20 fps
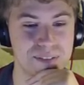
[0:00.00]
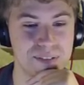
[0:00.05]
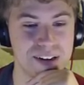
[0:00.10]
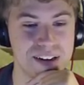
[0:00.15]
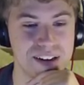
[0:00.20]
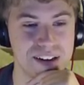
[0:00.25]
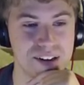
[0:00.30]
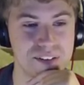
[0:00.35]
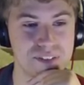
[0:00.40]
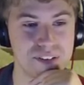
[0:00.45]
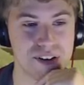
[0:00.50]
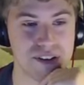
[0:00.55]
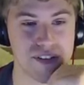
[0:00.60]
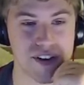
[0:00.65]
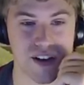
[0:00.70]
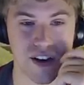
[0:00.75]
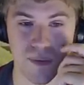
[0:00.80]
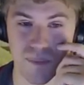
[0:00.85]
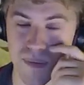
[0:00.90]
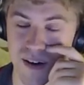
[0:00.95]
going to go for another
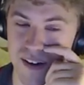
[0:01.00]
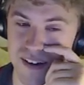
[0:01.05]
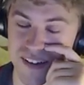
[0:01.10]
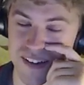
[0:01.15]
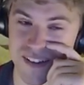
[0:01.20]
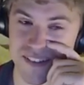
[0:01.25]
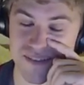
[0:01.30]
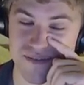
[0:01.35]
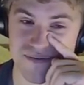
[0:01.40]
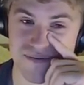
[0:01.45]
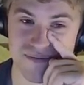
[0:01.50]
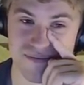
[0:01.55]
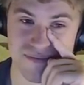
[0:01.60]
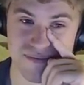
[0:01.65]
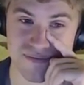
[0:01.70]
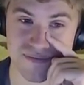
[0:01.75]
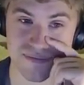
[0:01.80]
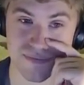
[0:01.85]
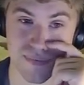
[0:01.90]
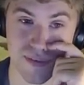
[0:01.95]
Calm Mind,
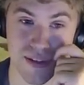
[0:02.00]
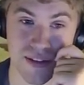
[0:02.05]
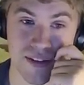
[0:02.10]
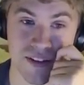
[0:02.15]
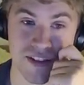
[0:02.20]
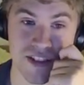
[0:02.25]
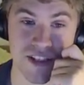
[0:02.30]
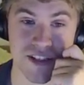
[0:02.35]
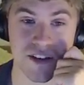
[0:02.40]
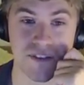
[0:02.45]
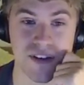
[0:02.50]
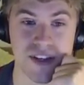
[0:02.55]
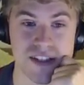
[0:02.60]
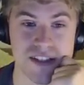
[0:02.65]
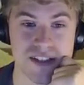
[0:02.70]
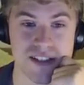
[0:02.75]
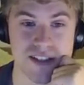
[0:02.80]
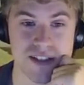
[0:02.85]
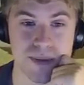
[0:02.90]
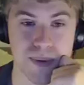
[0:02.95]
because I don't think he's
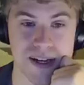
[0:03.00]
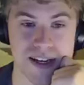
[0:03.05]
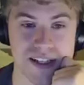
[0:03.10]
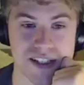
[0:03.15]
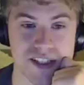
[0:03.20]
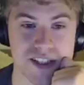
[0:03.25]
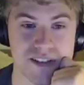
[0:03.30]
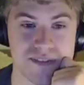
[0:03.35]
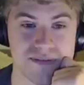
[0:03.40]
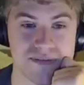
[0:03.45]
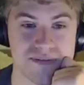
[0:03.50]
going to switch.